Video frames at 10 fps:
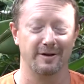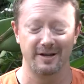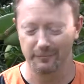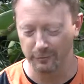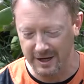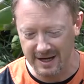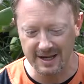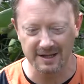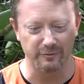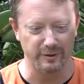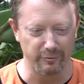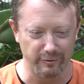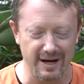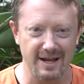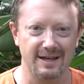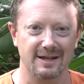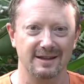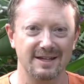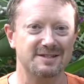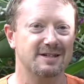in reading and rereading and
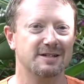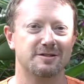listening